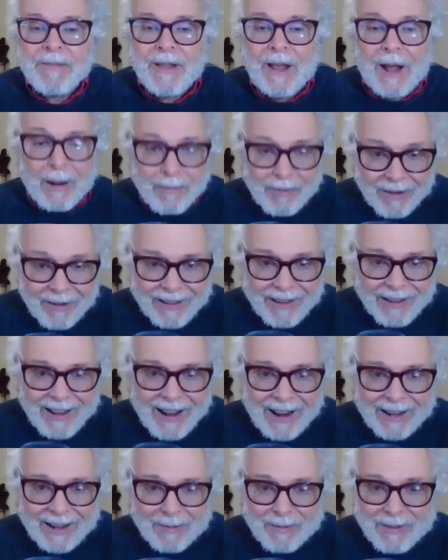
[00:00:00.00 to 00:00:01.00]
I'm looking
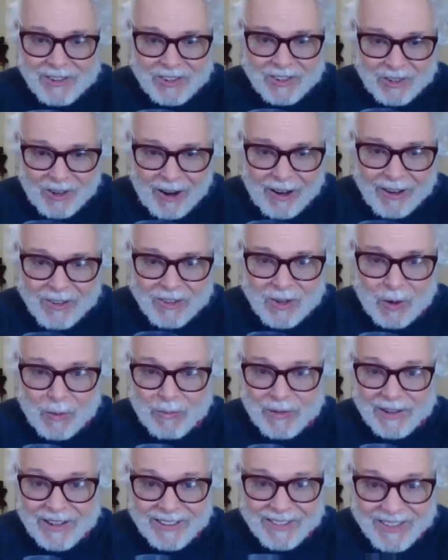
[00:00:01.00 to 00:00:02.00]
at him. His jaw's
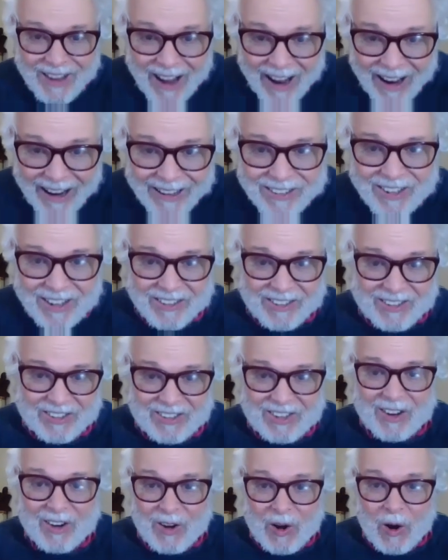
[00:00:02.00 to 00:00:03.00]
open. His eyes are
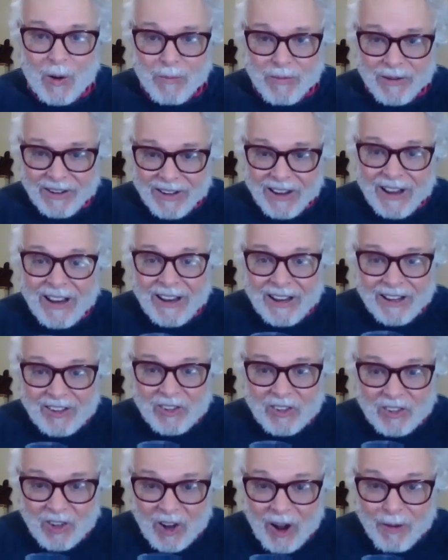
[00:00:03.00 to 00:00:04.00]
stuck open.
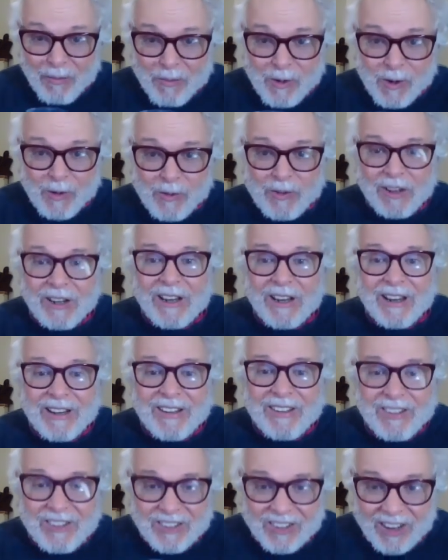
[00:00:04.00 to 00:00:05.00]
He's not moving.
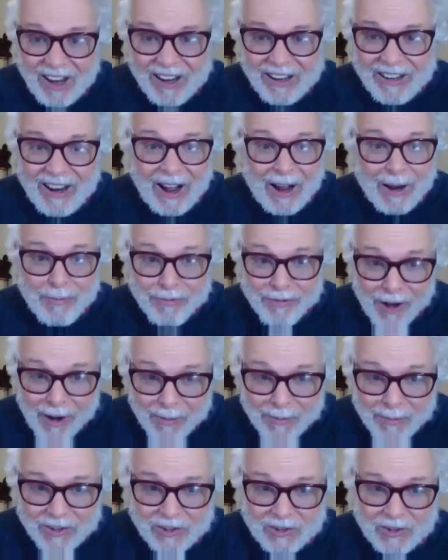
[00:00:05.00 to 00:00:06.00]
He's dead, I
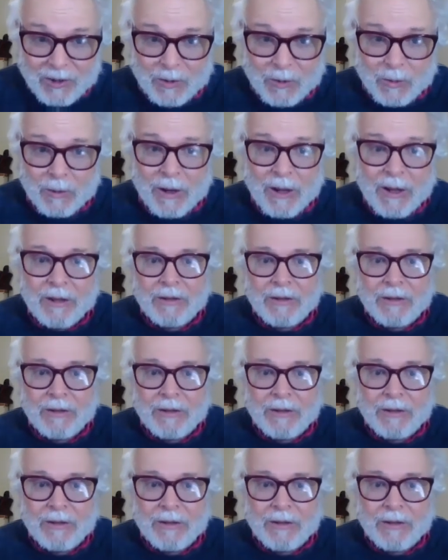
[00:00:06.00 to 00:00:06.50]
promise you.